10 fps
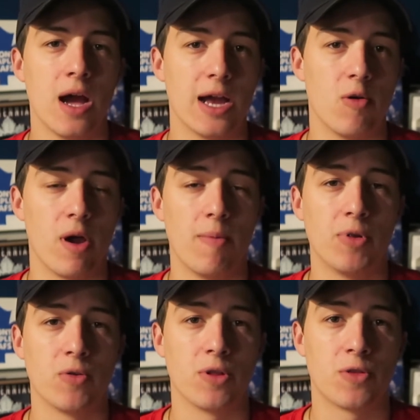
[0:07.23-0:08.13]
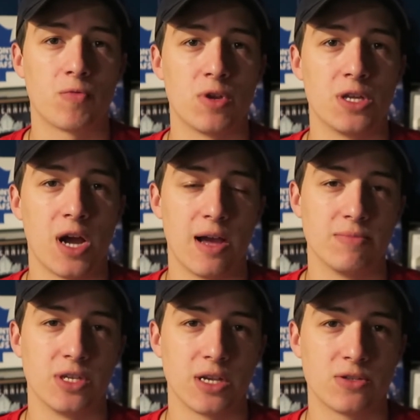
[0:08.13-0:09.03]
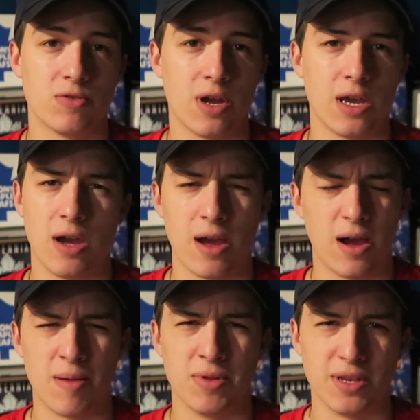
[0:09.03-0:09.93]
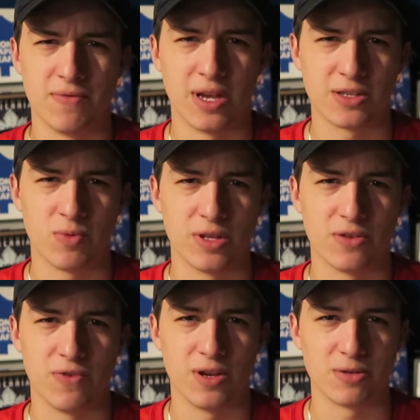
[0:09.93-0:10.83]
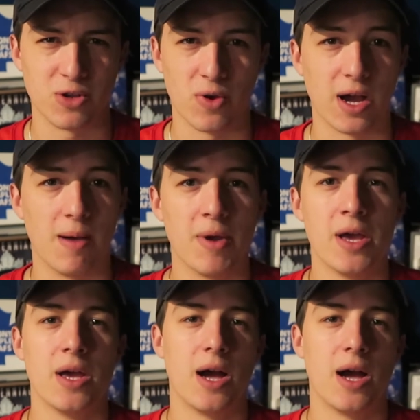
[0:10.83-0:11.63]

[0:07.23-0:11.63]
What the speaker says: I know I uploaded 3 times yesterday. I believe that's when this video is going up.